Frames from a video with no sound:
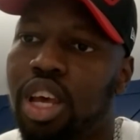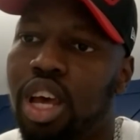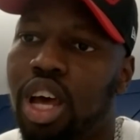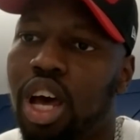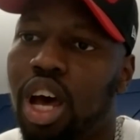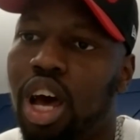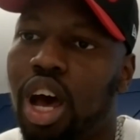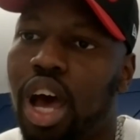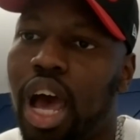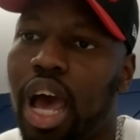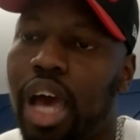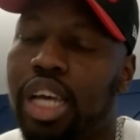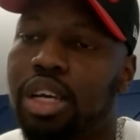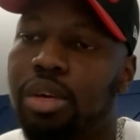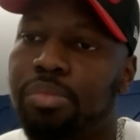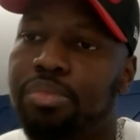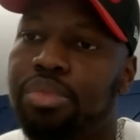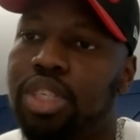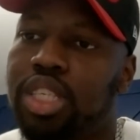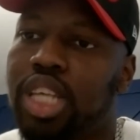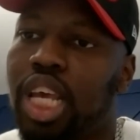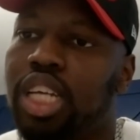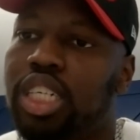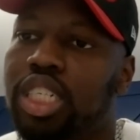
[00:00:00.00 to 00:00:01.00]
I could
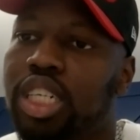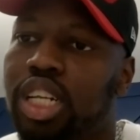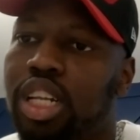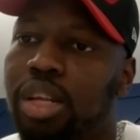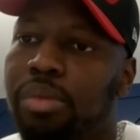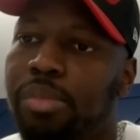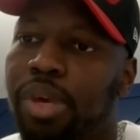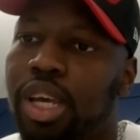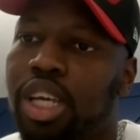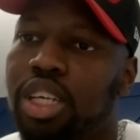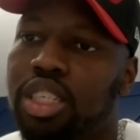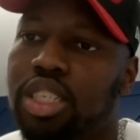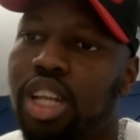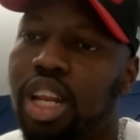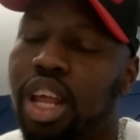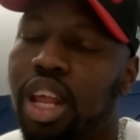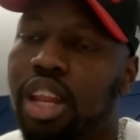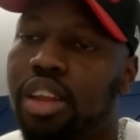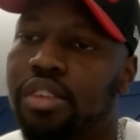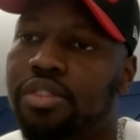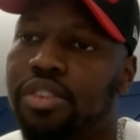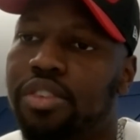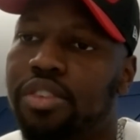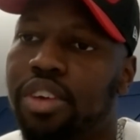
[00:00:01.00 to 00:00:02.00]
potentially make it to the
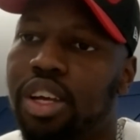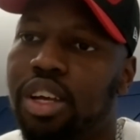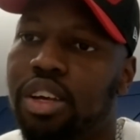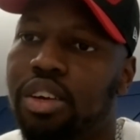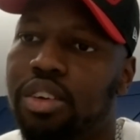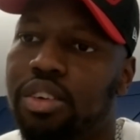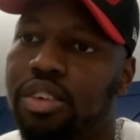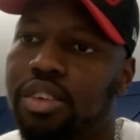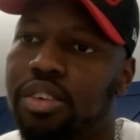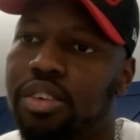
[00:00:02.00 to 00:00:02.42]
NFL.